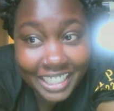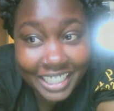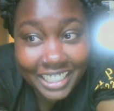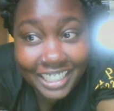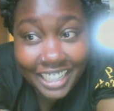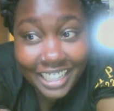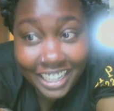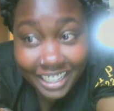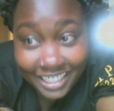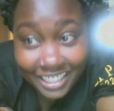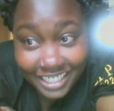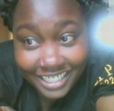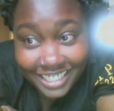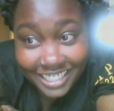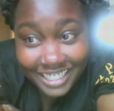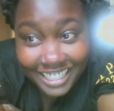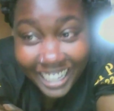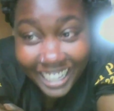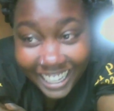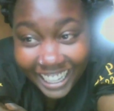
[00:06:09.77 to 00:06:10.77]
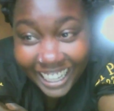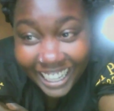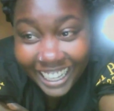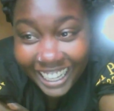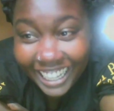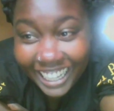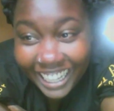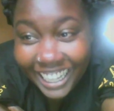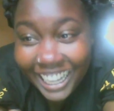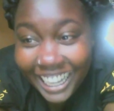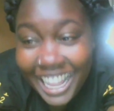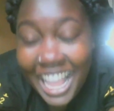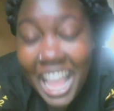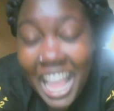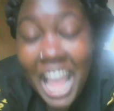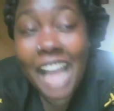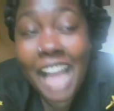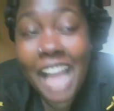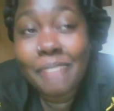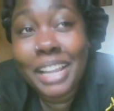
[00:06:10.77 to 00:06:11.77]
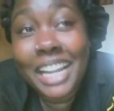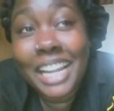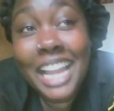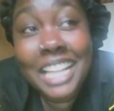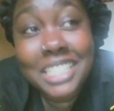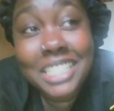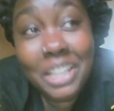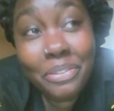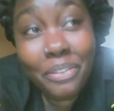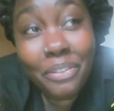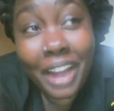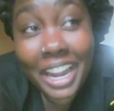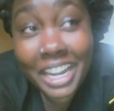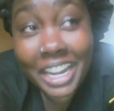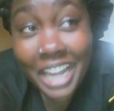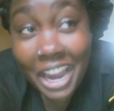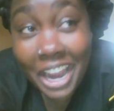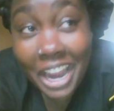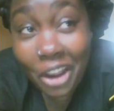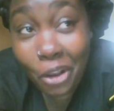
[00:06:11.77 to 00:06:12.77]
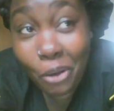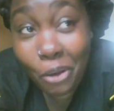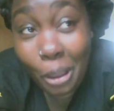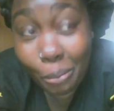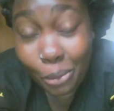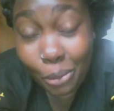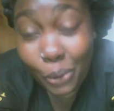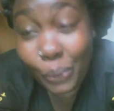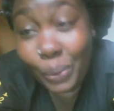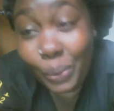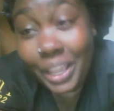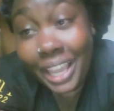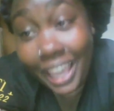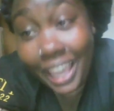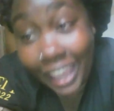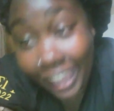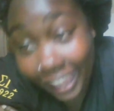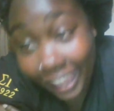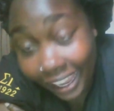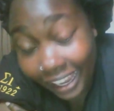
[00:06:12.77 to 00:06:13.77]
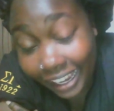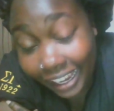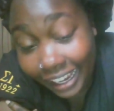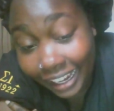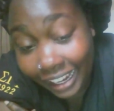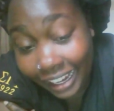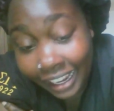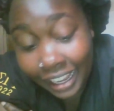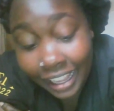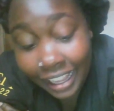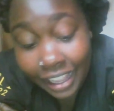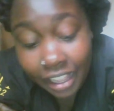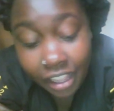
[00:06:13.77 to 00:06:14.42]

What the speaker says: Yes. I mean, as of right now, I'm okay.